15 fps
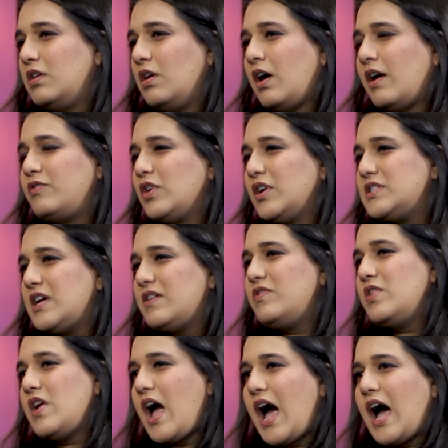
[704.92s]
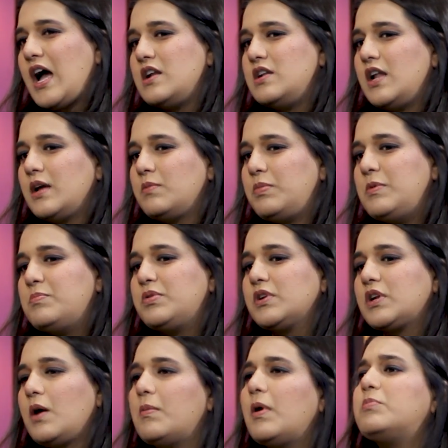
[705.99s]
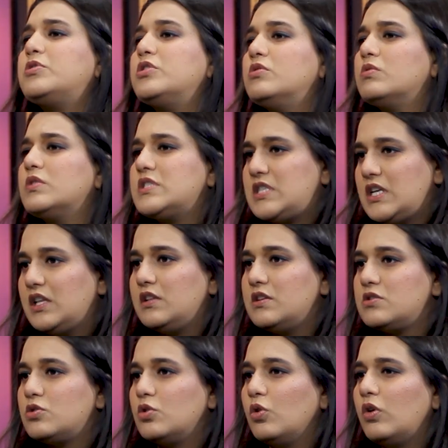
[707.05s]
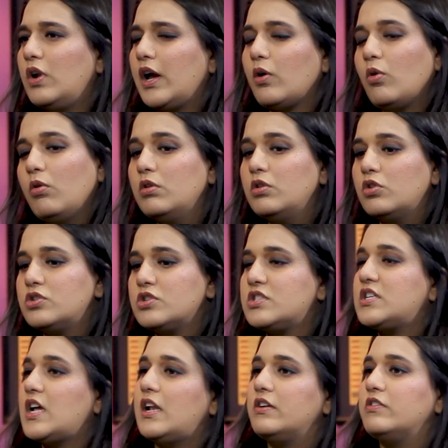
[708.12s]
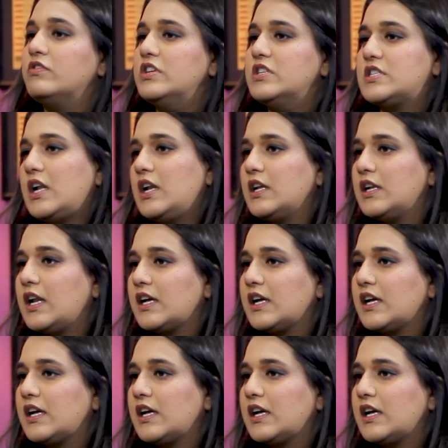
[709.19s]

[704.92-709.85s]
Have you guys ever had like people come up to you and say this though, like, oh, you're just reselling